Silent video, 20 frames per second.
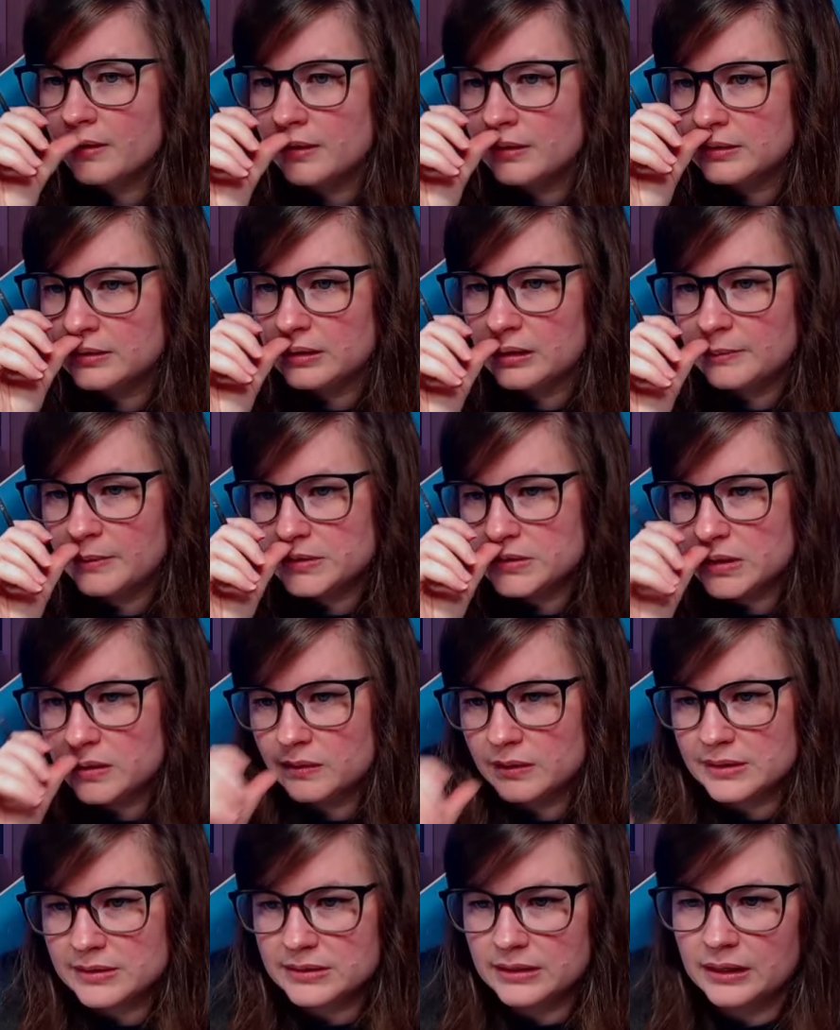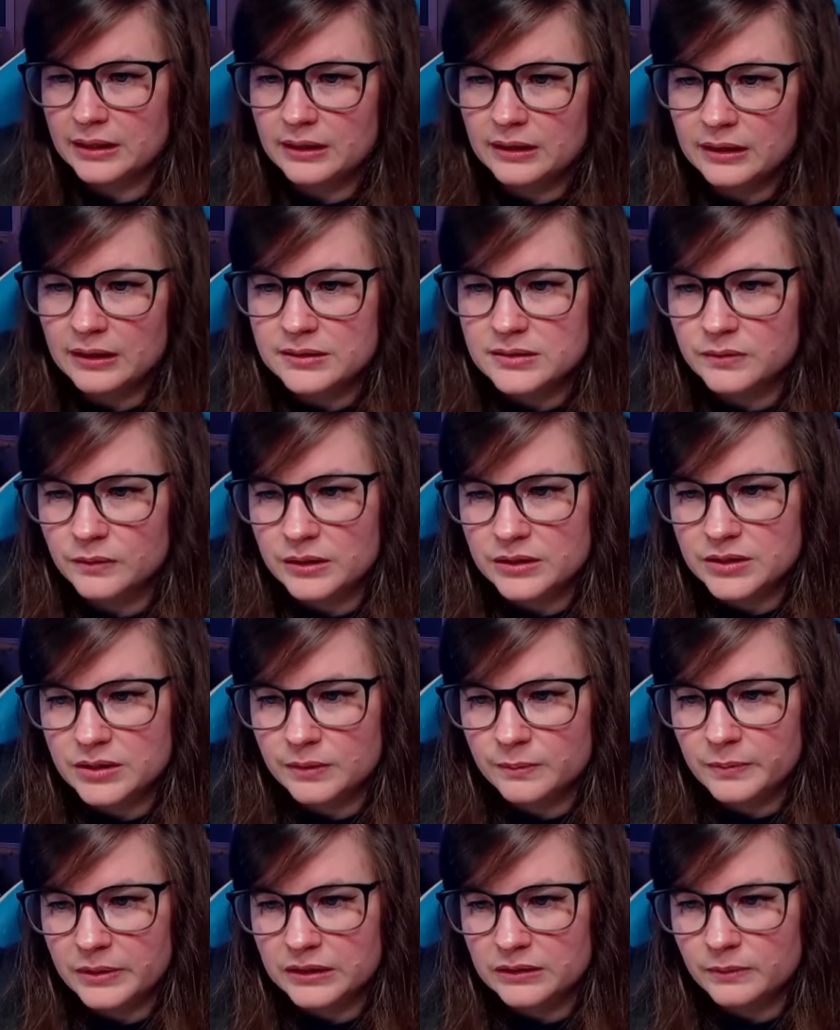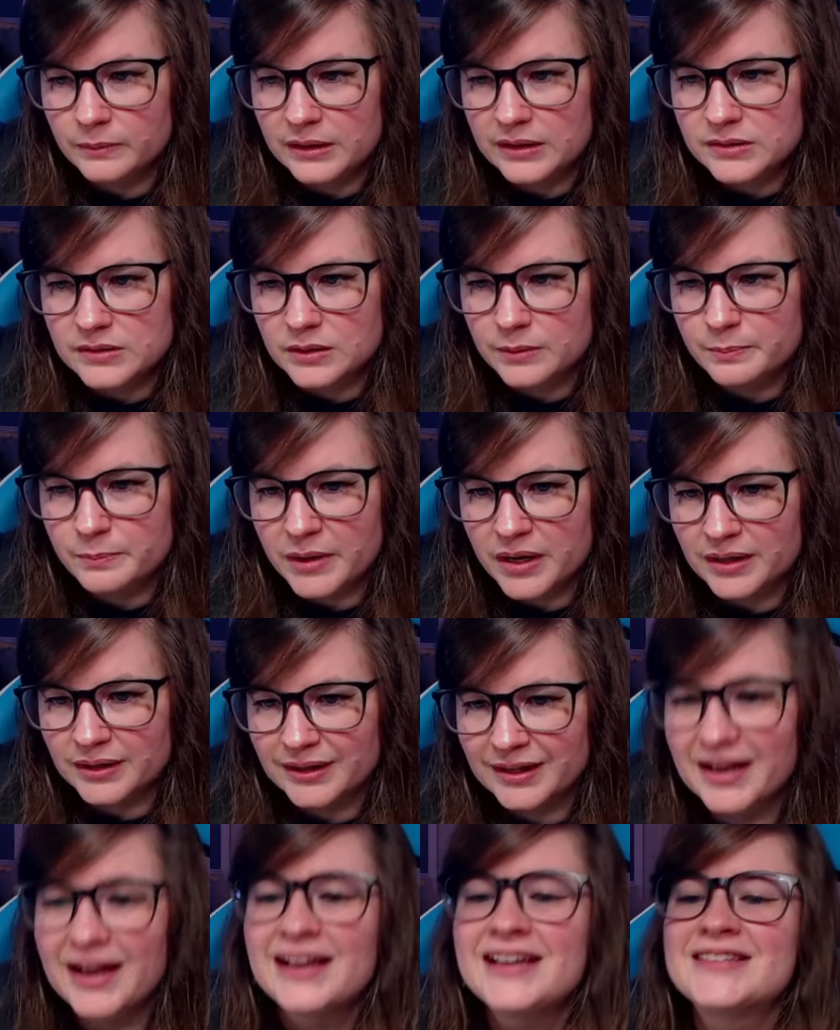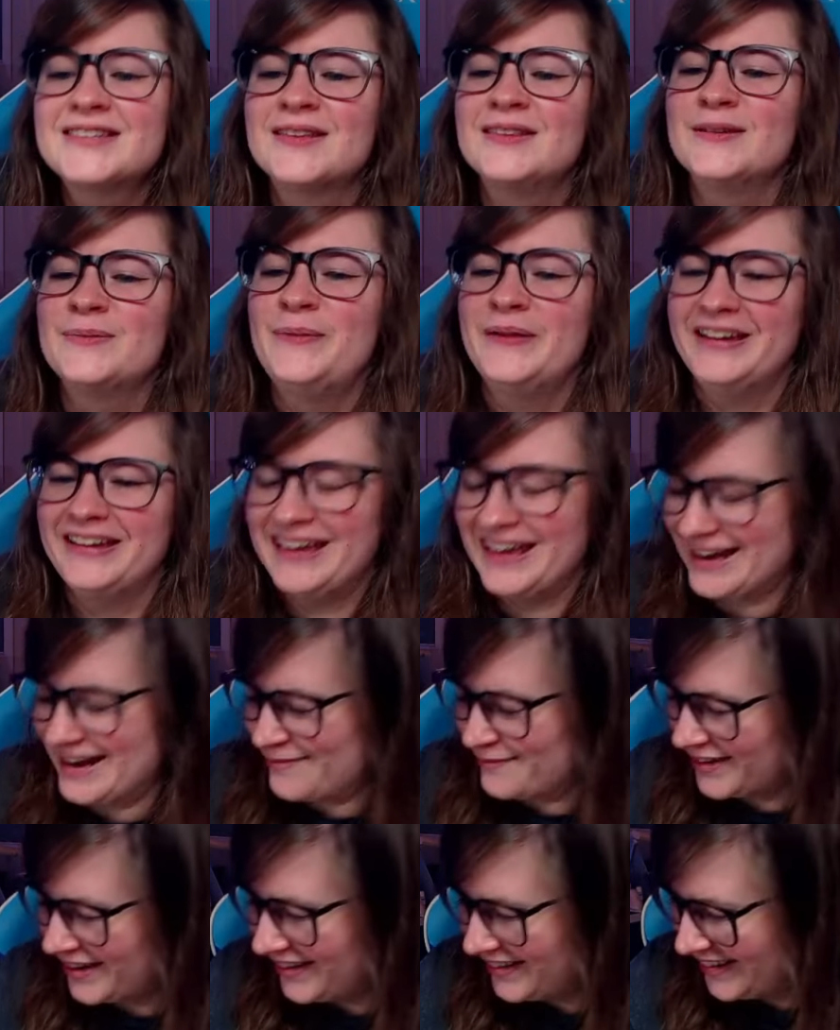At MSQ last night, got to watch a Pictomancer bonk guys with a big hammer.